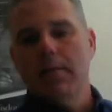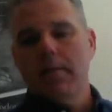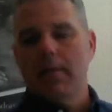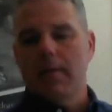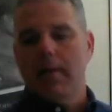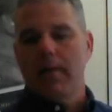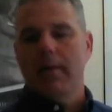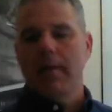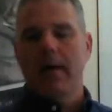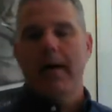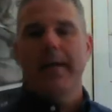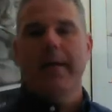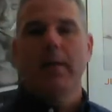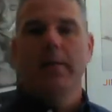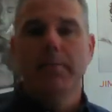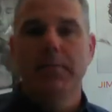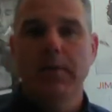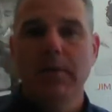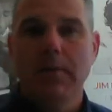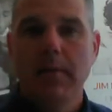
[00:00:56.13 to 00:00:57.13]

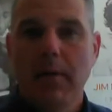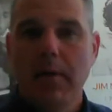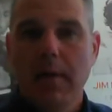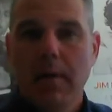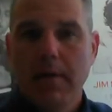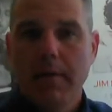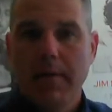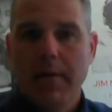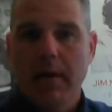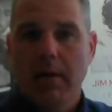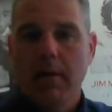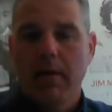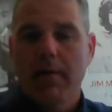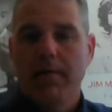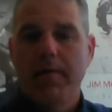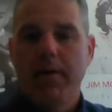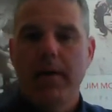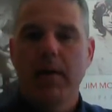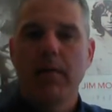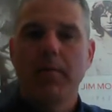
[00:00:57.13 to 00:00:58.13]
items that are
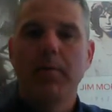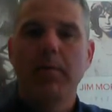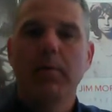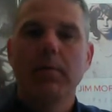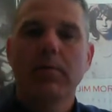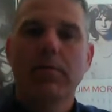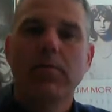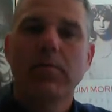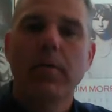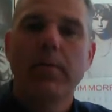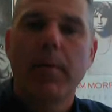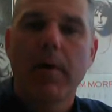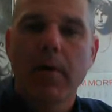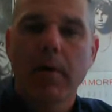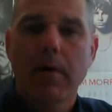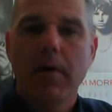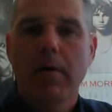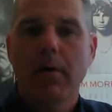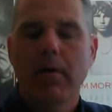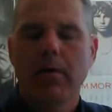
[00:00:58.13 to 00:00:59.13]
available to the
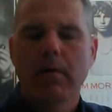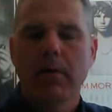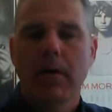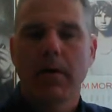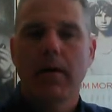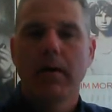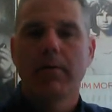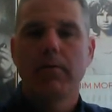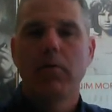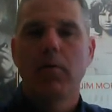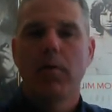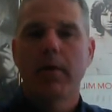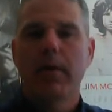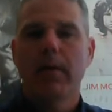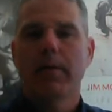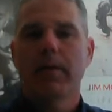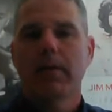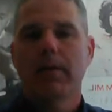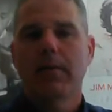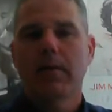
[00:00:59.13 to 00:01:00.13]
marketer,
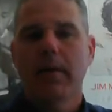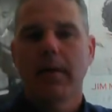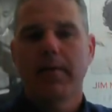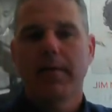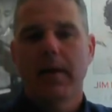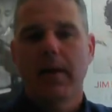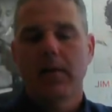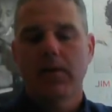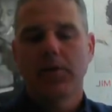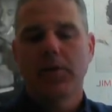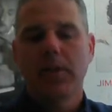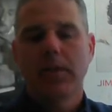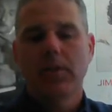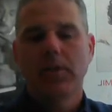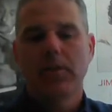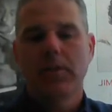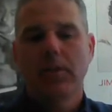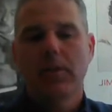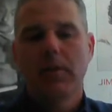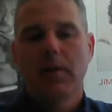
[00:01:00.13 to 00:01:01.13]
knowing that they are
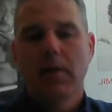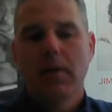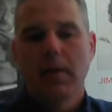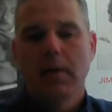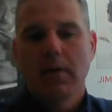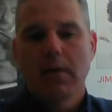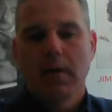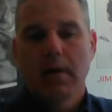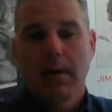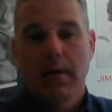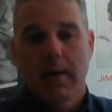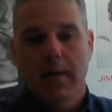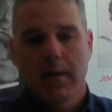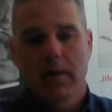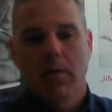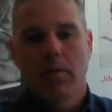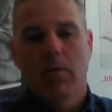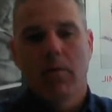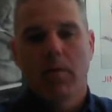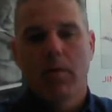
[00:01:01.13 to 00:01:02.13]
changing
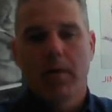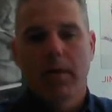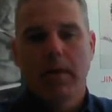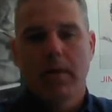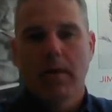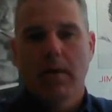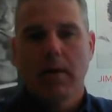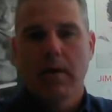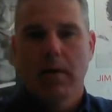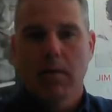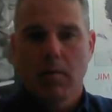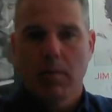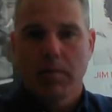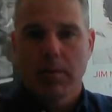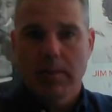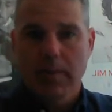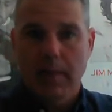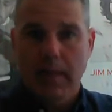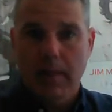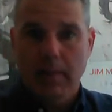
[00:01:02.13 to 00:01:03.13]
and growing
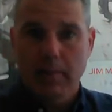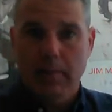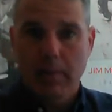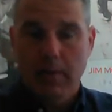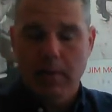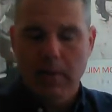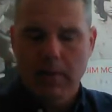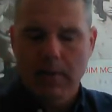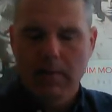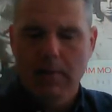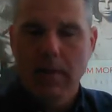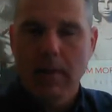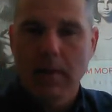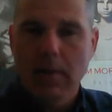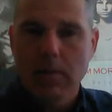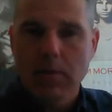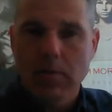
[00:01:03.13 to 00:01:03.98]
over time. Think